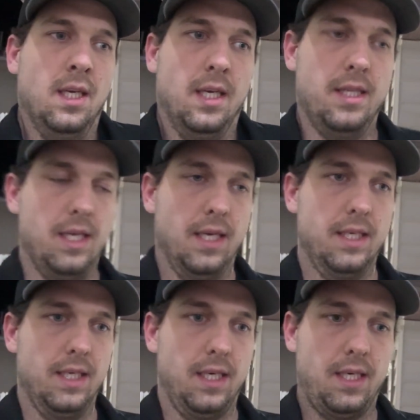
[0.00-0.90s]
And
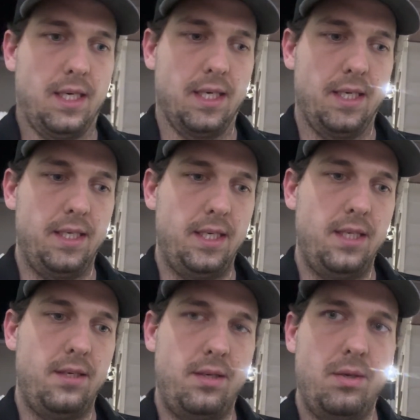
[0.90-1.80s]
then I
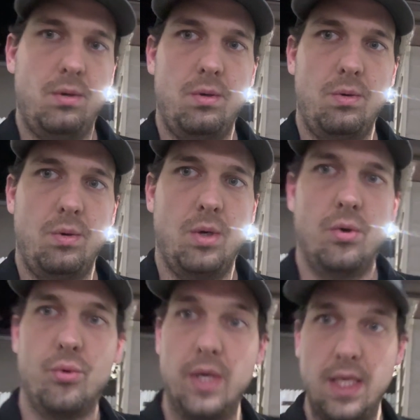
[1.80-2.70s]
need to
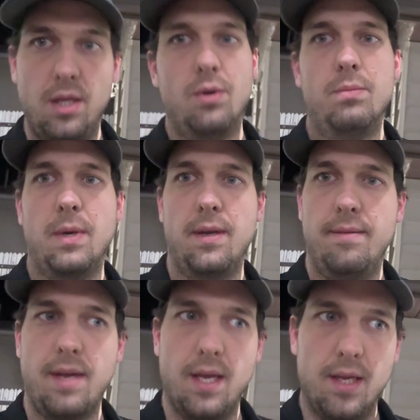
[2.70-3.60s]
reload my
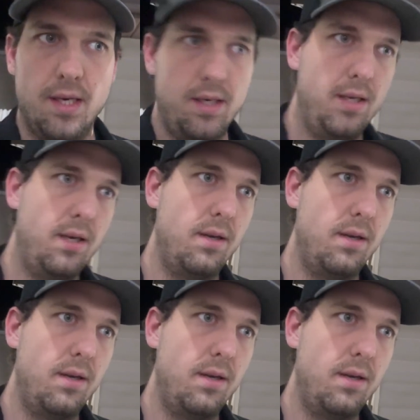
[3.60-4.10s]
van